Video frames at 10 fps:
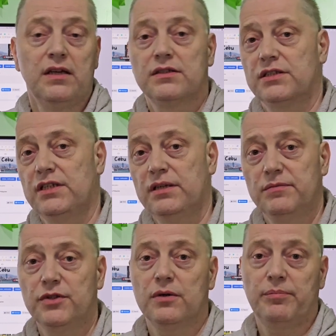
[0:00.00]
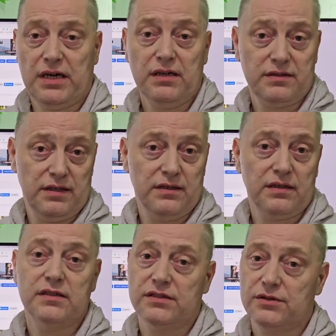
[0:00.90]
See, your
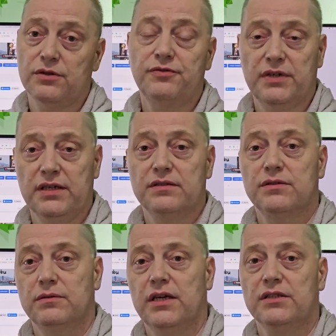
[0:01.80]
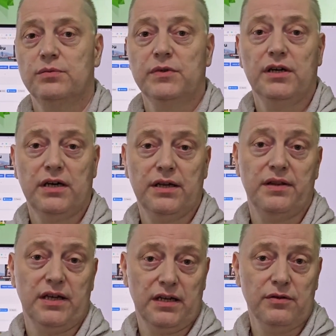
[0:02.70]
bartender is your friend, so as we are
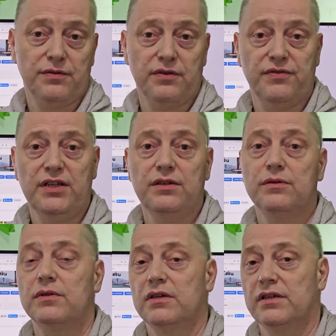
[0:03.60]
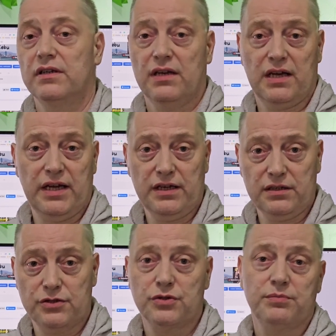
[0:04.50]
at the end of the video, a little
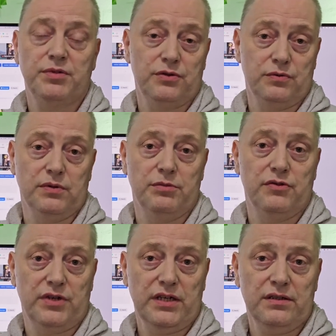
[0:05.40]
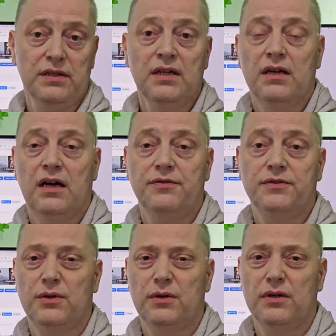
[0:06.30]
like should be doable, right?
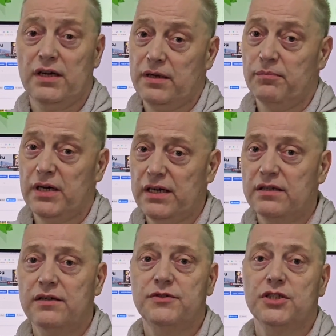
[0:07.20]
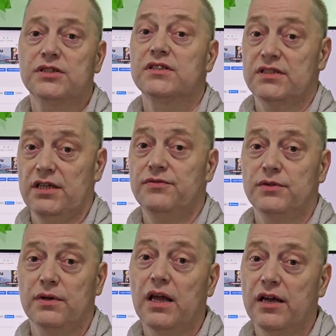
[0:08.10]
After all, I might have just
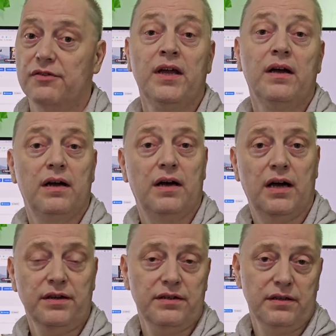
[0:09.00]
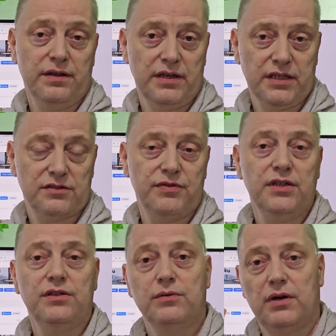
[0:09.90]
saved your life. Until the next
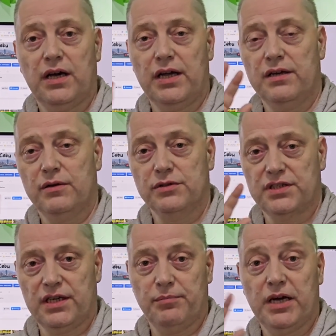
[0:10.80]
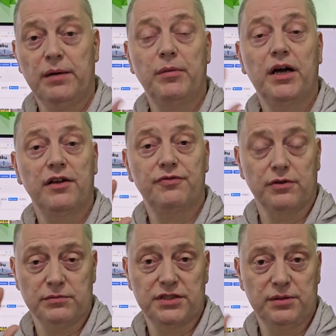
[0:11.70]
video, I now say bye-bye
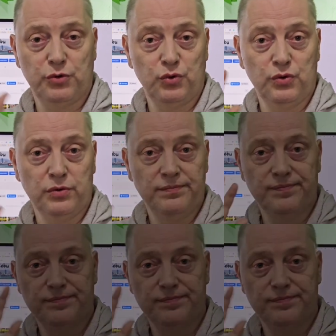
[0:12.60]
from Cebu.